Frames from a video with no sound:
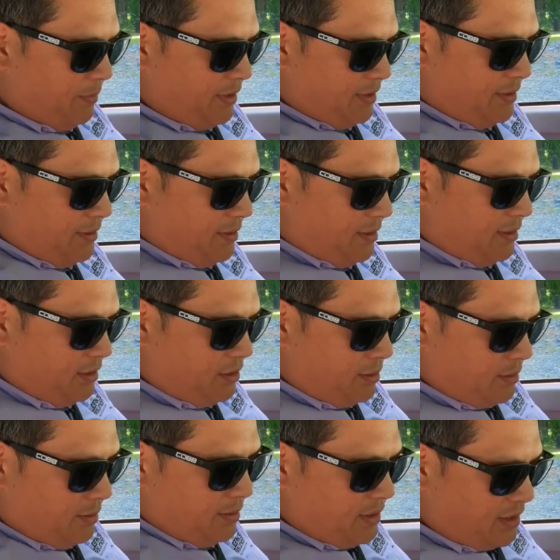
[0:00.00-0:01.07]
with
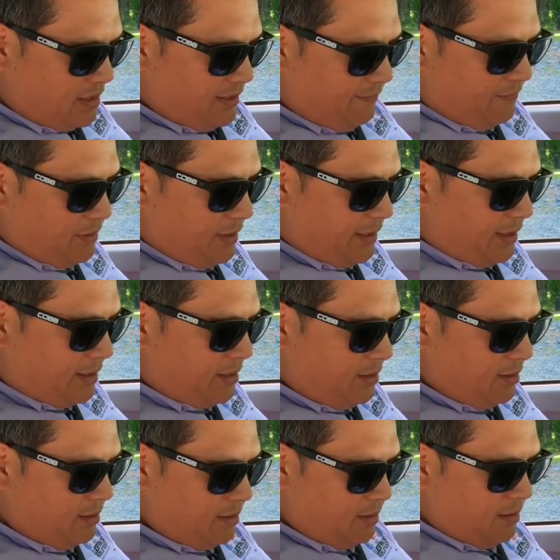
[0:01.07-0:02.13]
the shifter here,
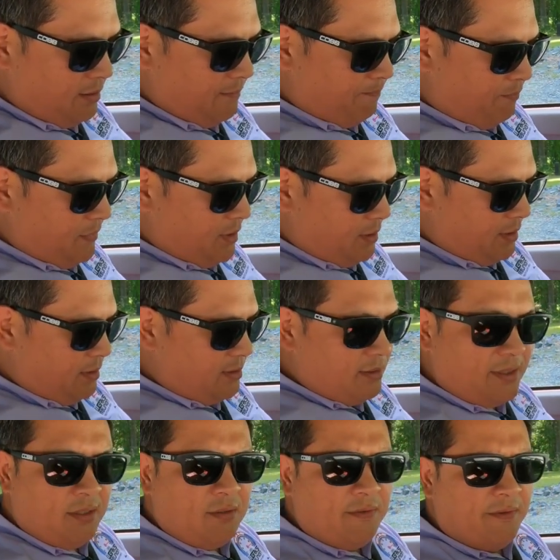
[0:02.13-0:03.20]

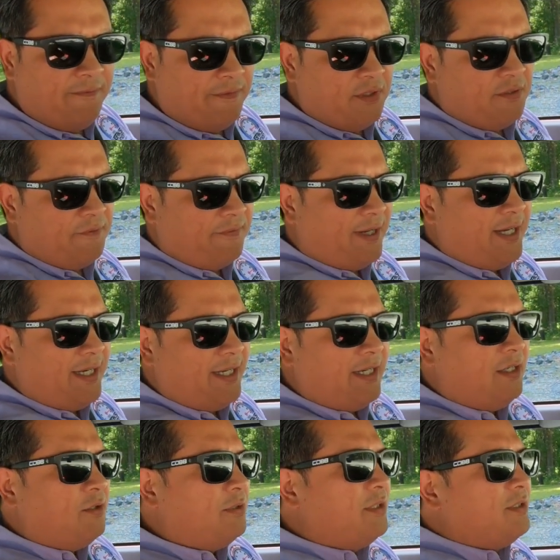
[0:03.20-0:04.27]
it feels fine. I
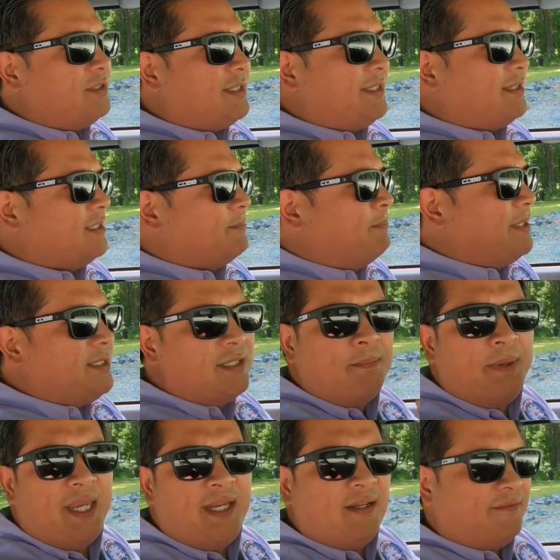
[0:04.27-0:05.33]
know there's like this big
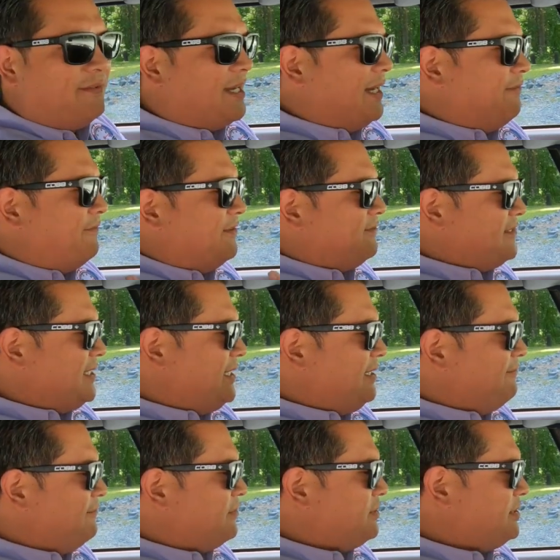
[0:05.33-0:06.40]
debate of
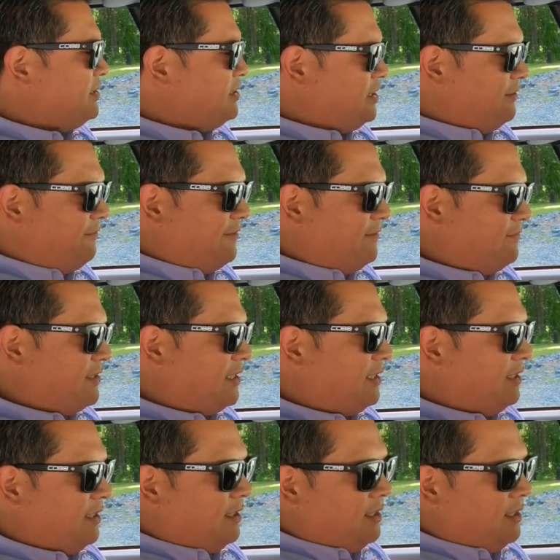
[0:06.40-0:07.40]
915 versus G50,